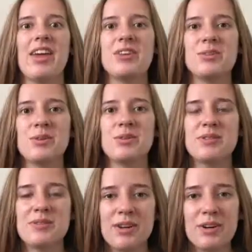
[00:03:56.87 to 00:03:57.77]
And so
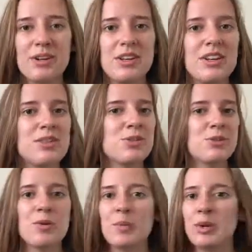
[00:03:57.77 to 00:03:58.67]
it's a very
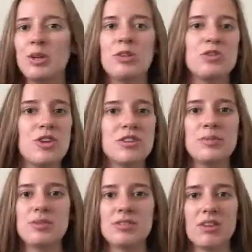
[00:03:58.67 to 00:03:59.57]
super
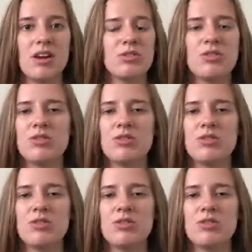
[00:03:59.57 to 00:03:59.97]
gentle massage.